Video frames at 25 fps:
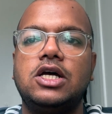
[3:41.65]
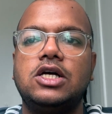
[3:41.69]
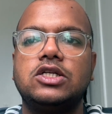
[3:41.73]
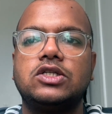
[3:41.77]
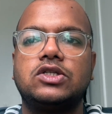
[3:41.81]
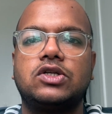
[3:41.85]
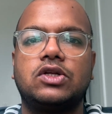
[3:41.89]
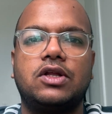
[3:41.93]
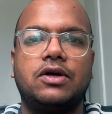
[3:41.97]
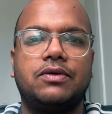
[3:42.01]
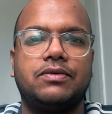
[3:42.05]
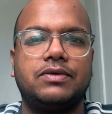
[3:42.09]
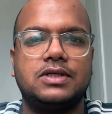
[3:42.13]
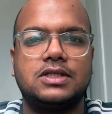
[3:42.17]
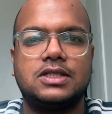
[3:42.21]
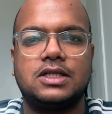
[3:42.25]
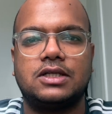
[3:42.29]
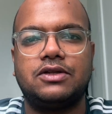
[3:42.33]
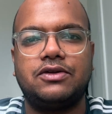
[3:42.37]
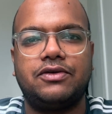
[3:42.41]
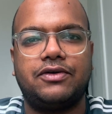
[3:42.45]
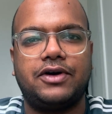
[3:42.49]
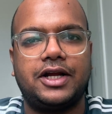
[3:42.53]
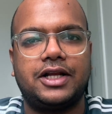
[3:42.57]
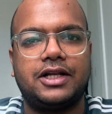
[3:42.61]
So there was a
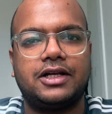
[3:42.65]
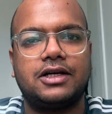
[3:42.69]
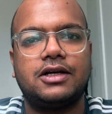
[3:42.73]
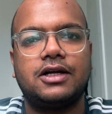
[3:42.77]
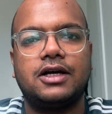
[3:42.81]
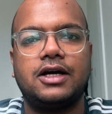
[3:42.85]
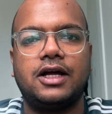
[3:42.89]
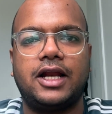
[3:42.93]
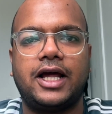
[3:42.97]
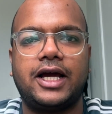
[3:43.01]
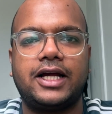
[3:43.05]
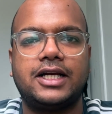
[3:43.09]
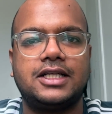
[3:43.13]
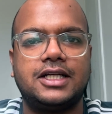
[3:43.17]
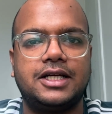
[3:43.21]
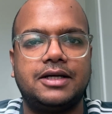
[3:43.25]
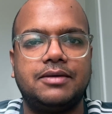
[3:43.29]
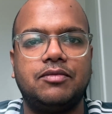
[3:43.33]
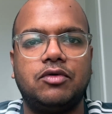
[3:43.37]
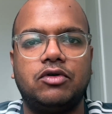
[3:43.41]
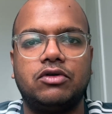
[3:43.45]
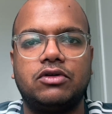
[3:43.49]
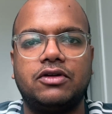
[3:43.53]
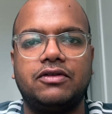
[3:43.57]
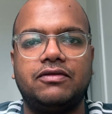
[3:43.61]
thread
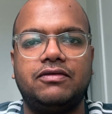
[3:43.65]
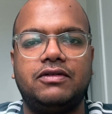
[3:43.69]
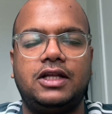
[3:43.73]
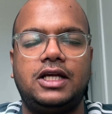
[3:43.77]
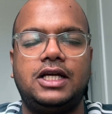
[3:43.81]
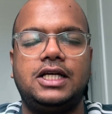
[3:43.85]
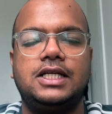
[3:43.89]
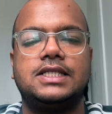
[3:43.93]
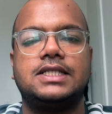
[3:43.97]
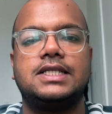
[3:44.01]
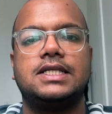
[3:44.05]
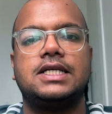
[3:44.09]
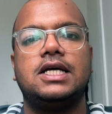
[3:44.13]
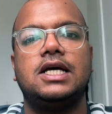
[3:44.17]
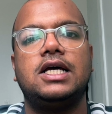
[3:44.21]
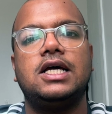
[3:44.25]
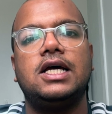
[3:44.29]
connecting both of these.